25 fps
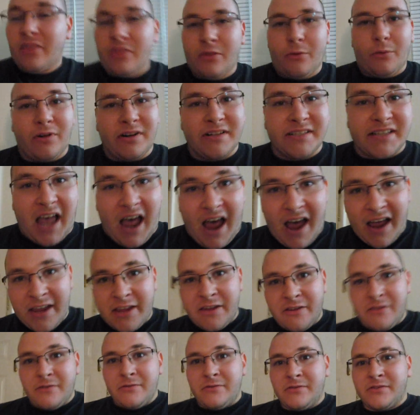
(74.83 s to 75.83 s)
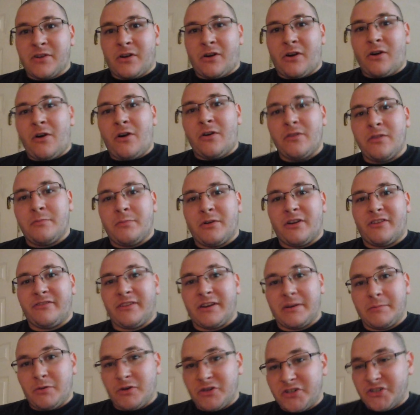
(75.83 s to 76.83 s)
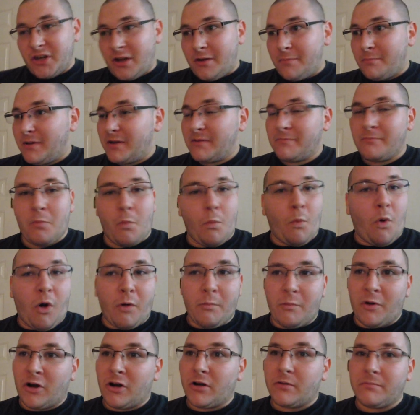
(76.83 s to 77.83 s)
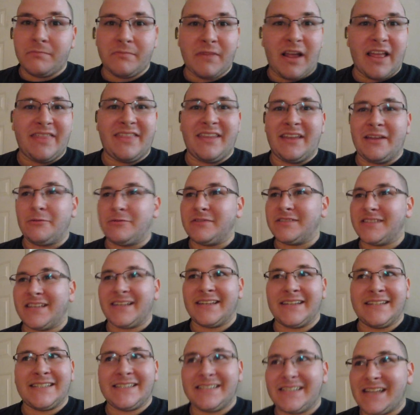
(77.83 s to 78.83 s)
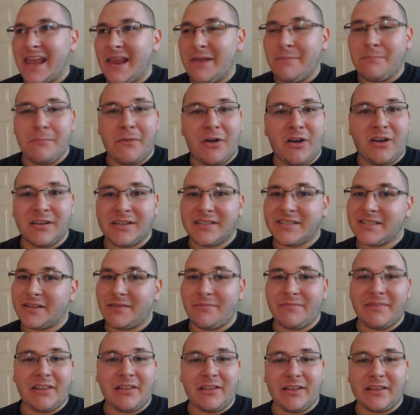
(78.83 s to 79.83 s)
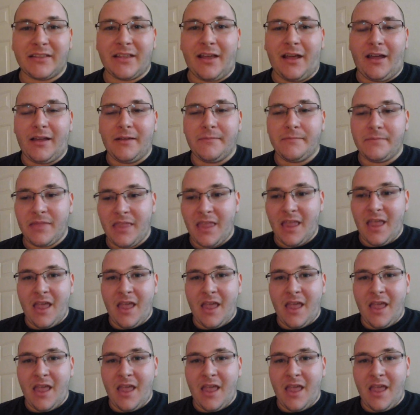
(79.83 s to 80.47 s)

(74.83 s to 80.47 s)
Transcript: The ones I use are called the Perfect Push-Up. Walmart, I think it was like 10 bucks, something like that.